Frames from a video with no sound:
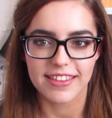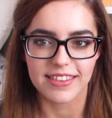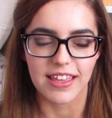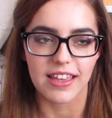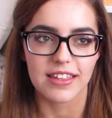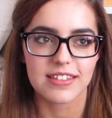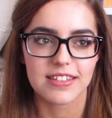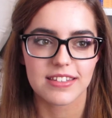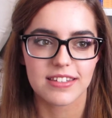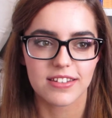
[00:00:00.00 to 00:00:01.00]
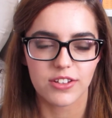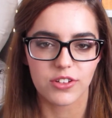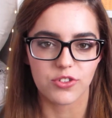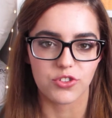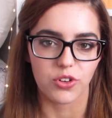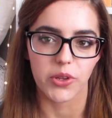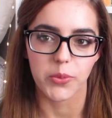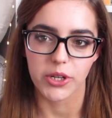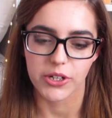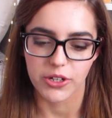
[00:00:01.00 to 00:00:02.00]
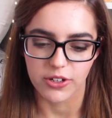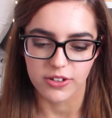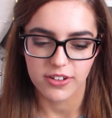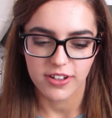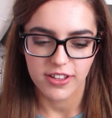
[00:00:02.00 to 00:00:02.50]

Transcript: that Jodie Whittaker